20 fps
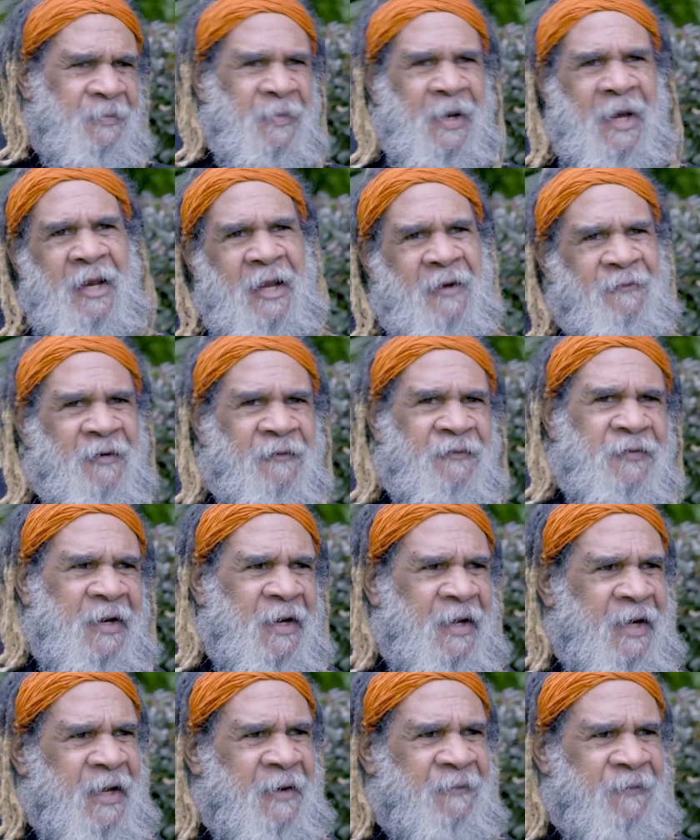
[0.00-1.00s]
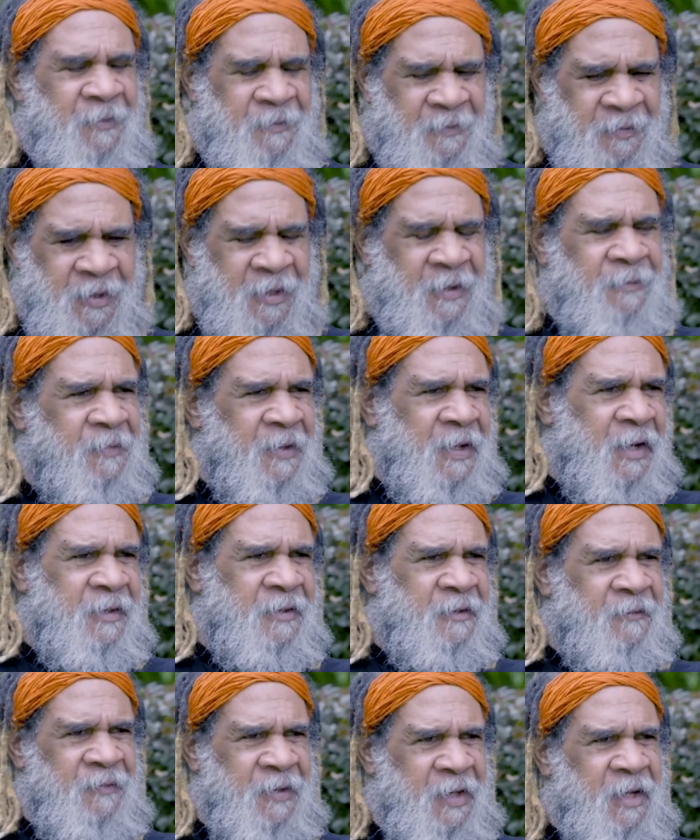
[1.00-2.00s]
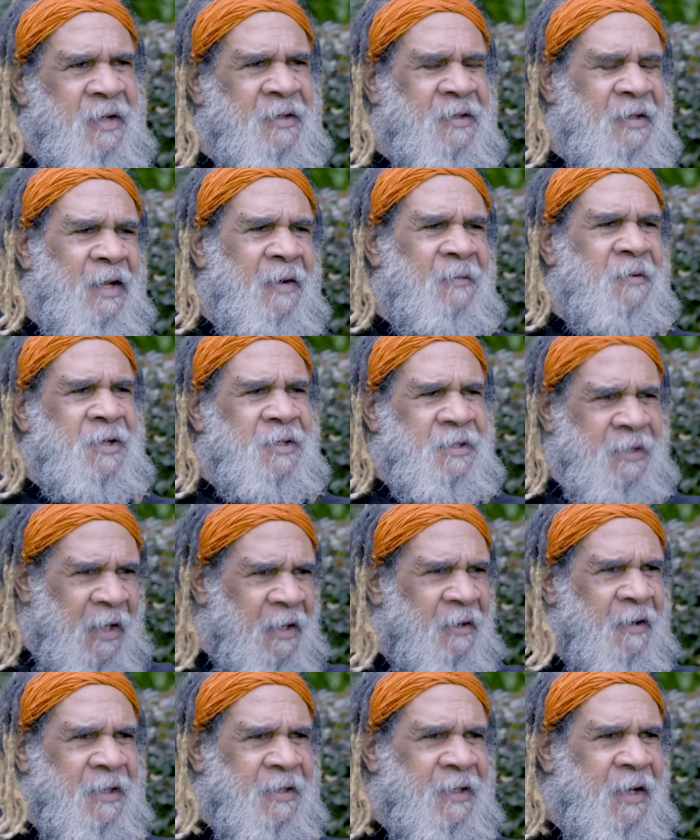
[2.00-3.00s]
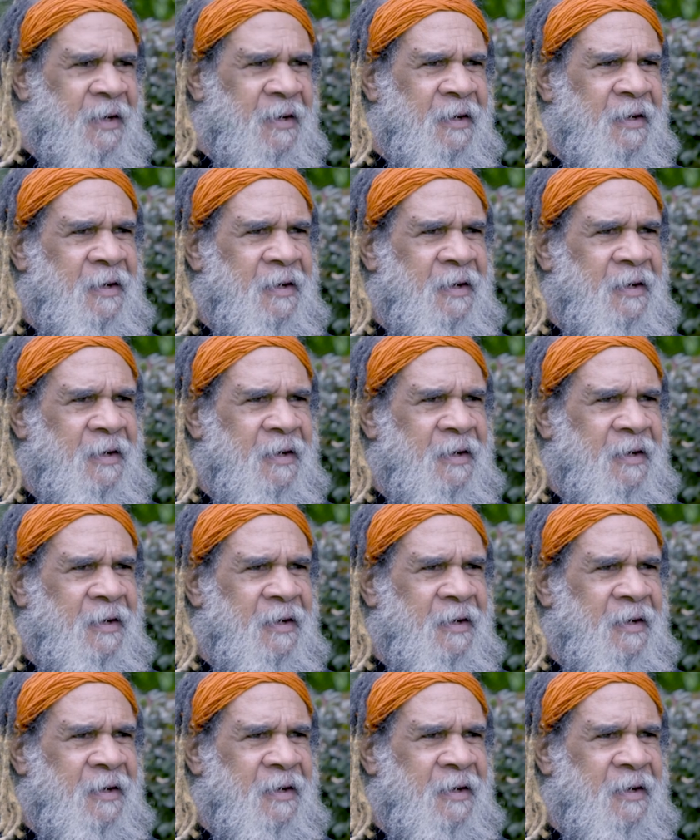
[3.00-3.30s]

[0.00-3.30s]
They lived off the land for, you know, thousands of years, and they want to stay like that.